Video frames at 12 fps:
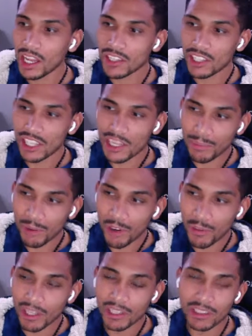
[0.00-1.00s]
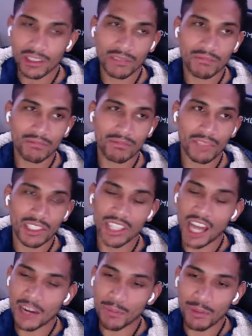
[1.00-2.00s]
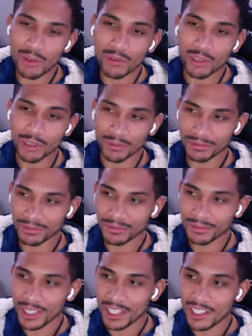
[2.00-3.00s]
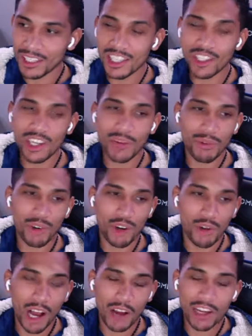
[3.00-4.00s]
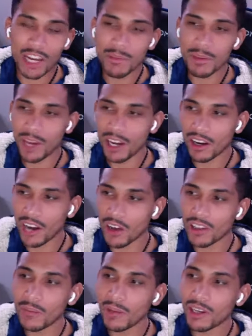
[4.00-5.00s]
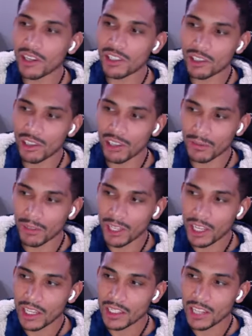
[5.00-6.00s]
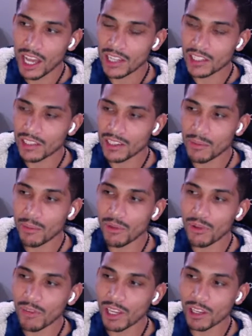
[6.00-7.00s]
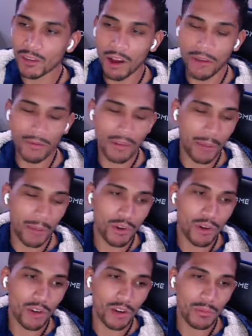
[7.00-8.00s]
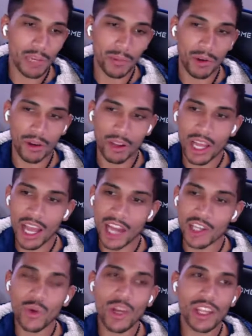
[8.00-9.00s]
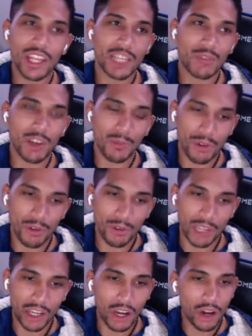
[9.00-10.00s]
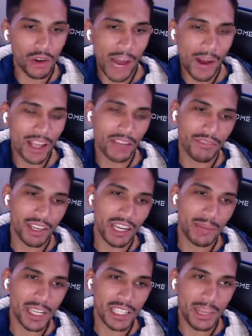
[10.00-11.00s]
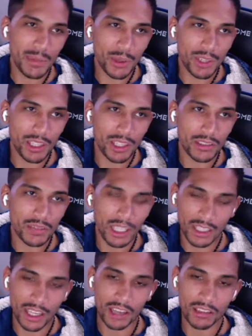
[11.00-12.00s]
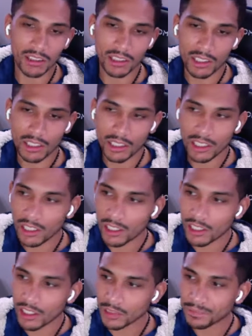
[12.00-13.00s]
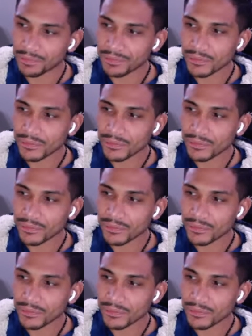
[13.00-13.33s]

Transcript: Seek improvement, not approval. Seek to improve. How can I be better? How can I better serve? Not approval of people and doing things for approval. Like, oh, now I can fit in because I'm doing this. Fuck that. You know?